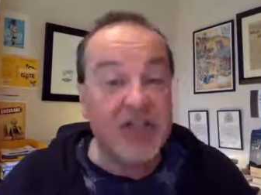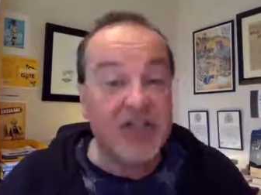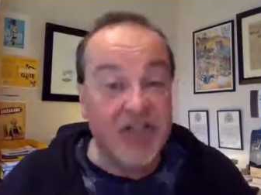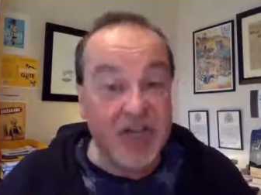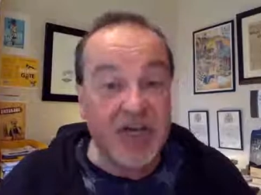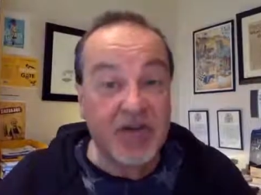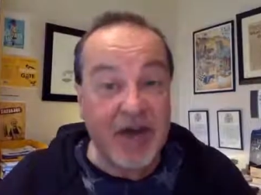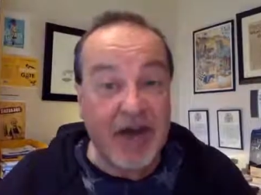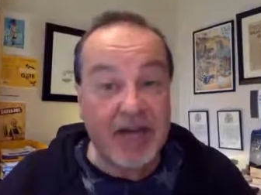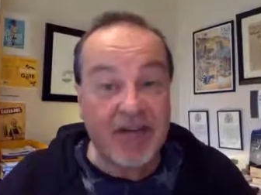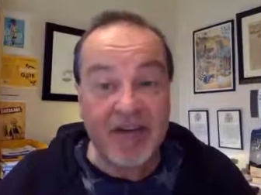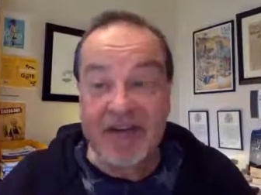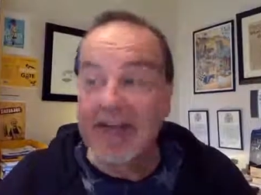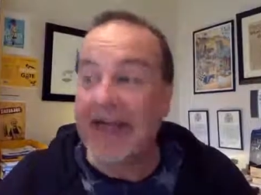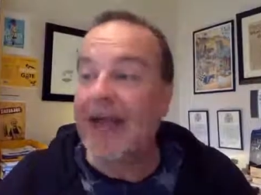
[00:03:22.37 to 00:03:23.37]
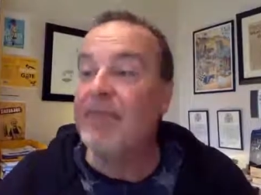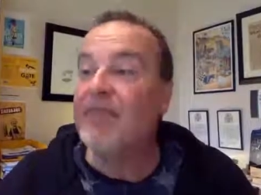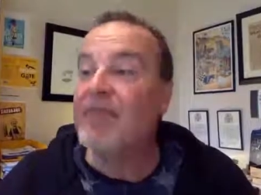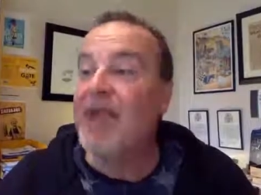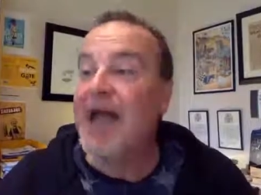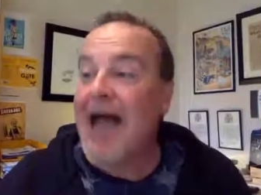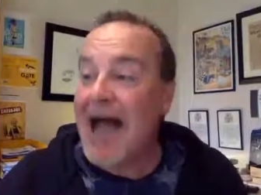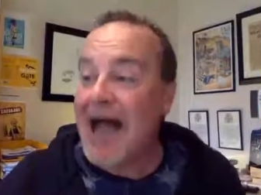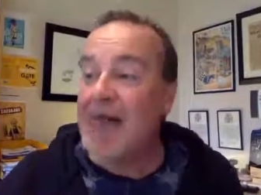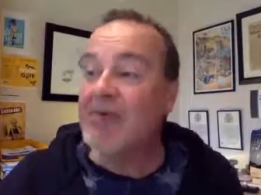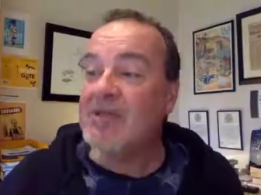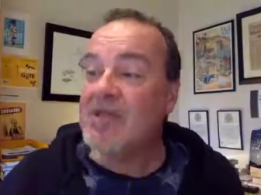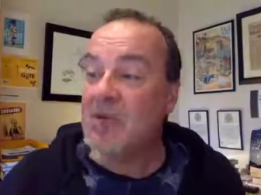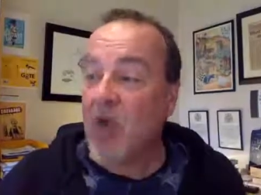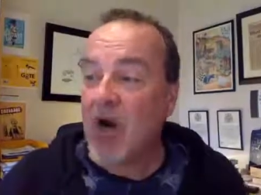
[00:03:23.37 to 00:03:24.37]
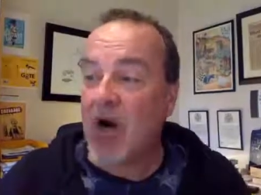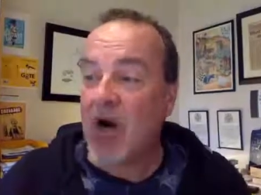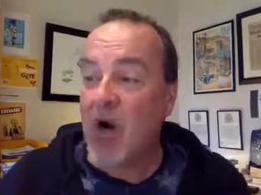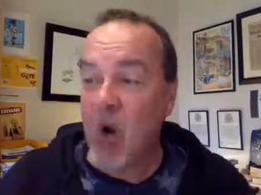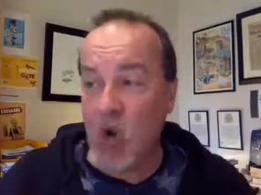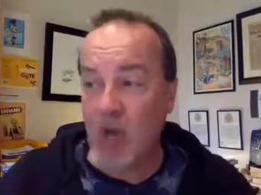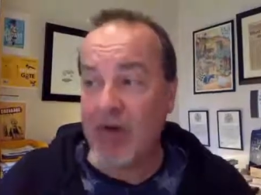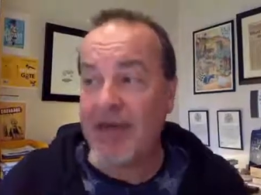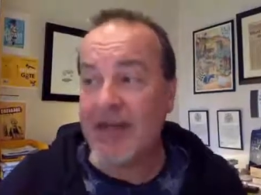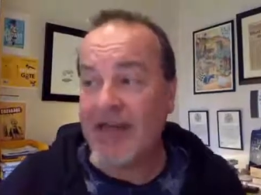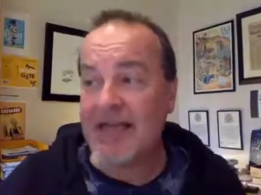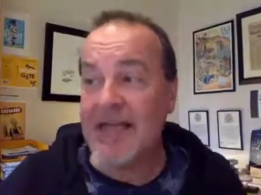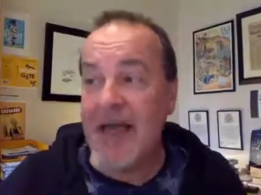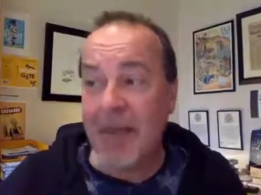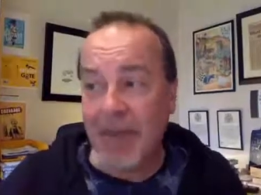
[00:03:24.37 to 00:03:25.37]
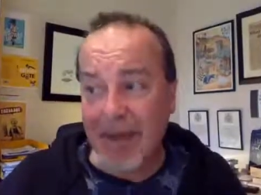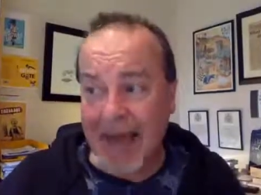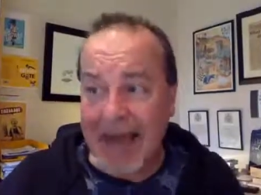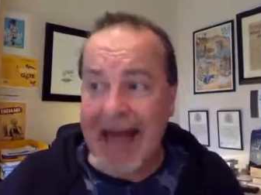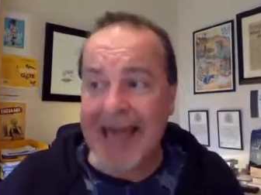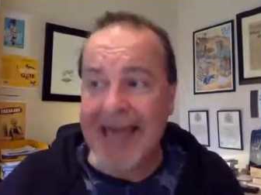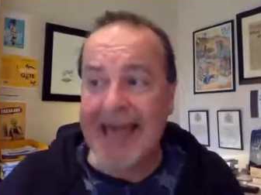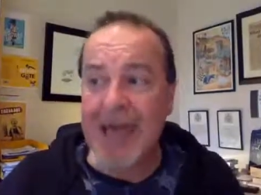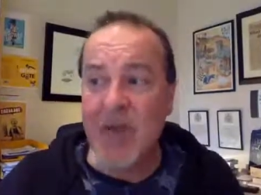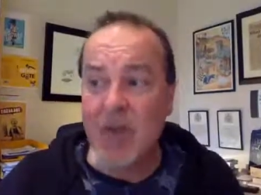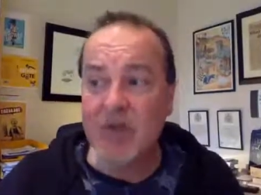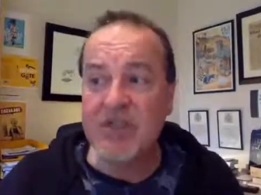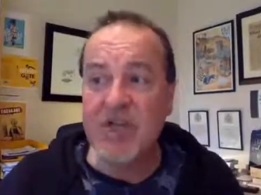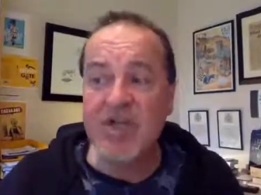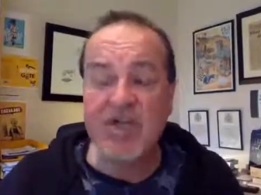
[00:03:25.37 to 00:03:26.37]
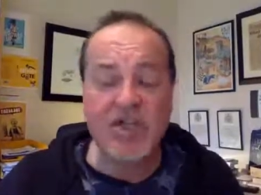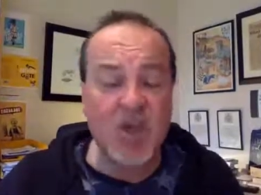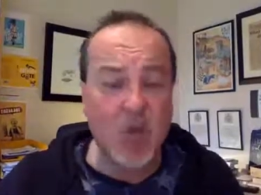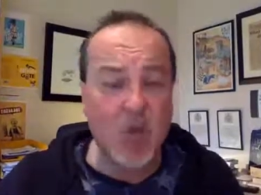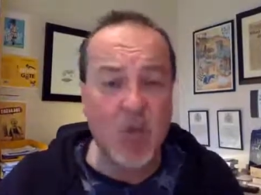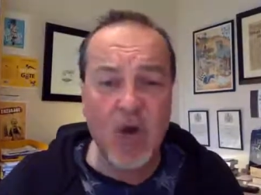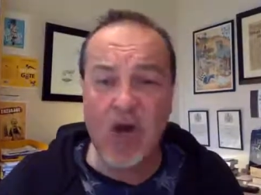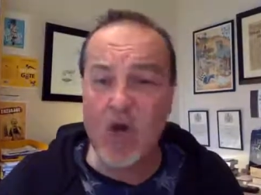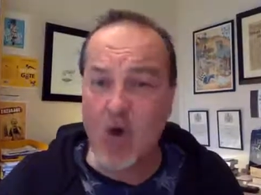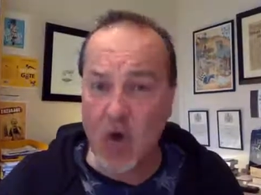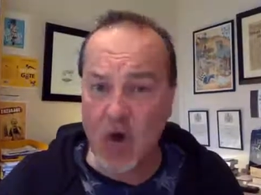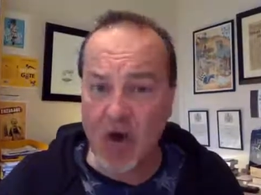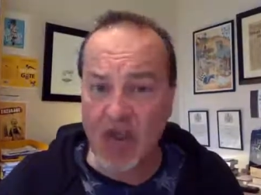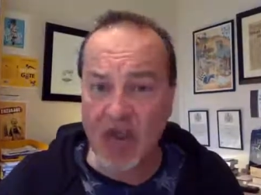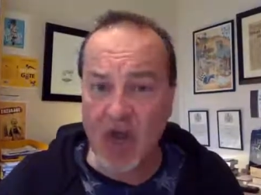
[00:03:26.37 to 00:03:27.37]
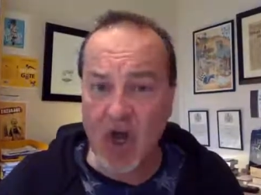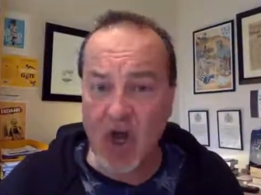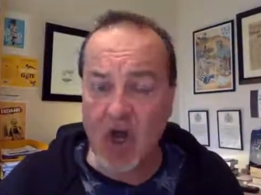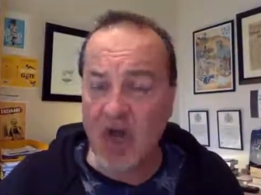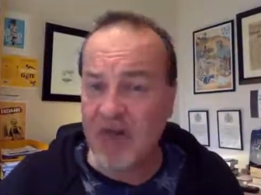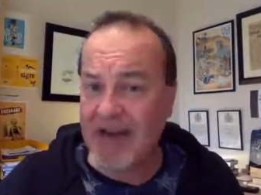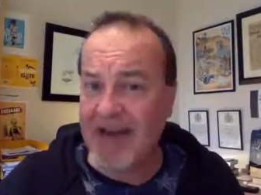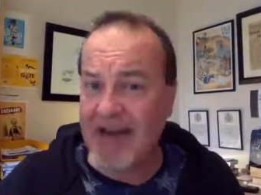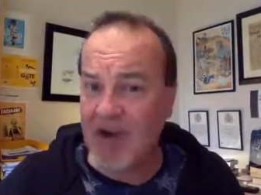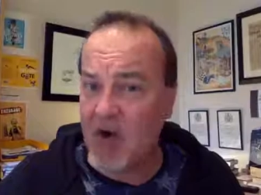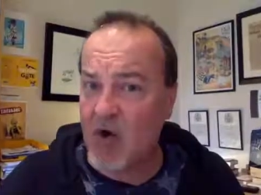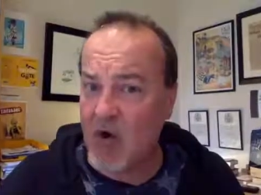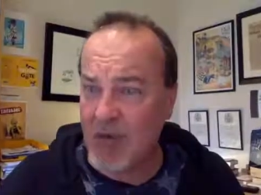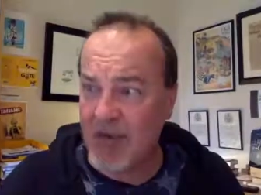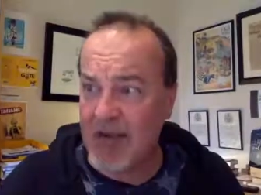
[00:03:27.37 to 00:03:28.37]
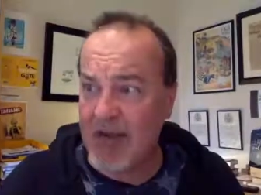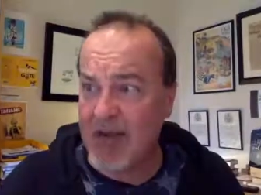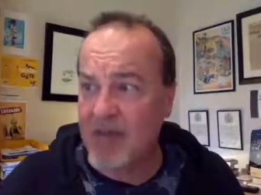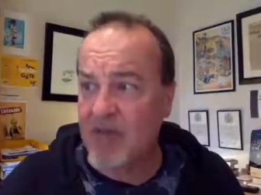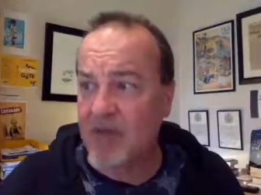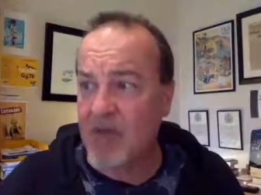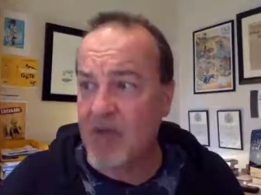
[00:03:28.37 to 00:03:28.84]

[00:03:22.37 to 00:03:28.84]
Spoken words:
Geographically, I was aware only that Balachi was somewhere north of Glengormley,